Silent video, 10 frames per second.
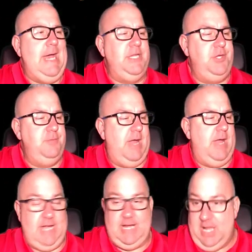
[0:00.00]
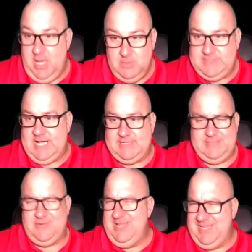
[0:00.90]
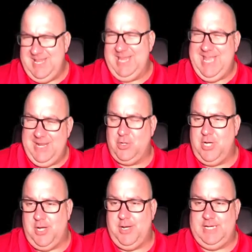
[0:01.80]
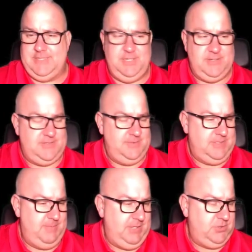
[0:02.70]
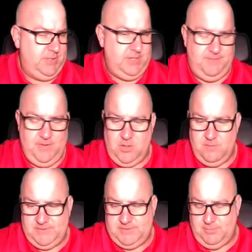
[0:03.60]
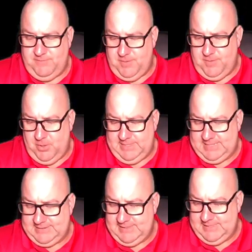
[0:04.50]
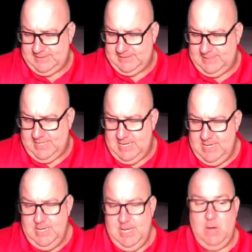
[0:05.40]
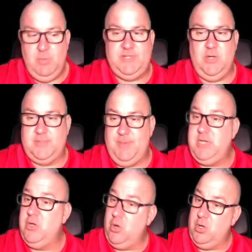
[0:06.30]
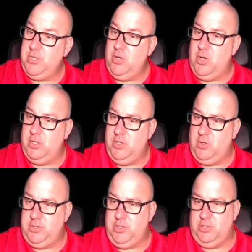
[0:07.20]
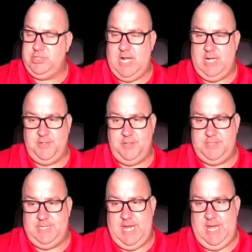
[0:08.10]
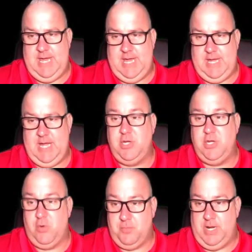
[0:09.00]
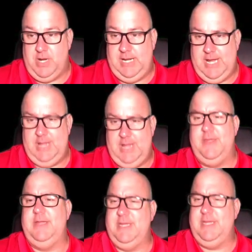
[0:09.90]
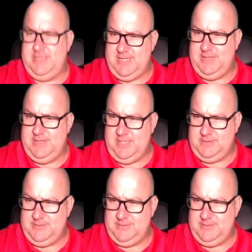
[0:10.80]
And I always ask, is there anything I can or can't ask you just to make sure that you feel comfortable for the podcast and things like that? And we talked about your childhood and your upbringing and the